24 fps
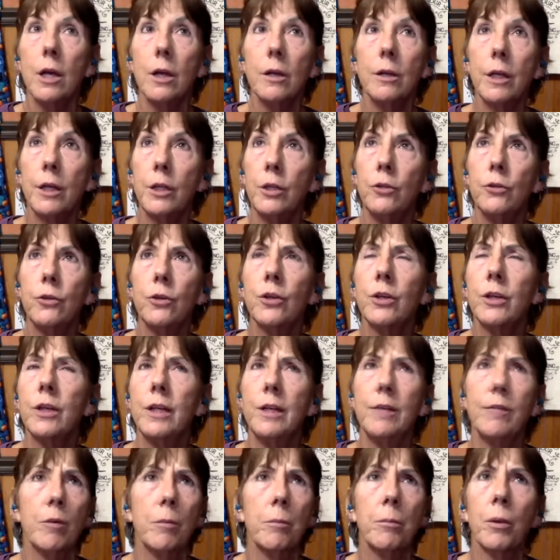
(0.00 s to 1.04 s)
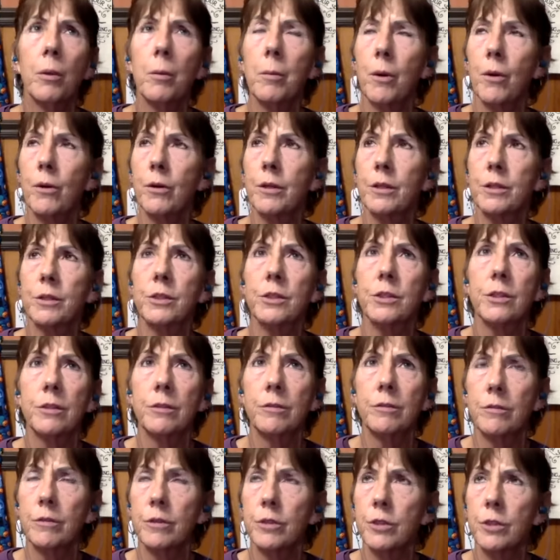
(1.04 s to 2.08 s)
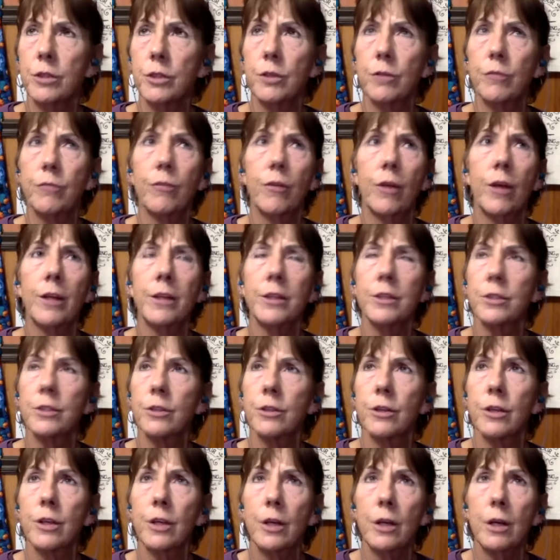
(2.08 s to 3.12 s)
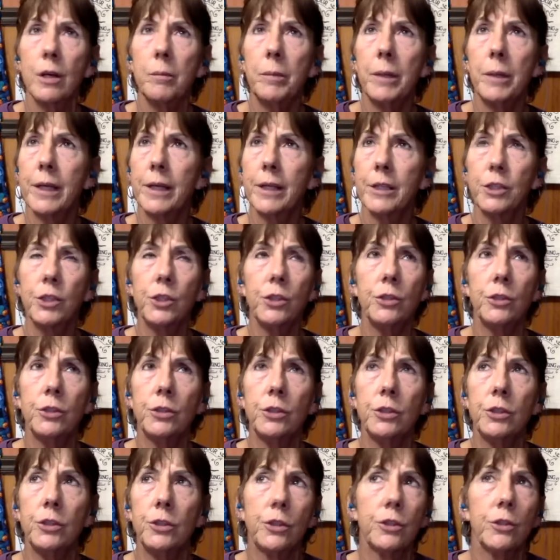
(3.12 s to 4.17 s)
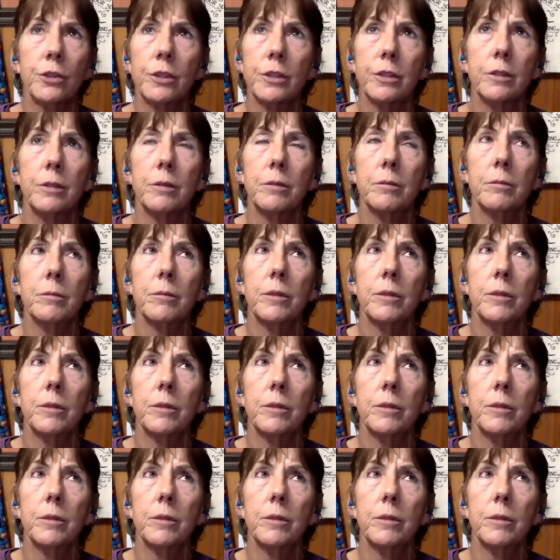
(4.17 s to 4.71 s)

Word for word: that you couldn't even promote it to, to your friends, or because you, you couldn't,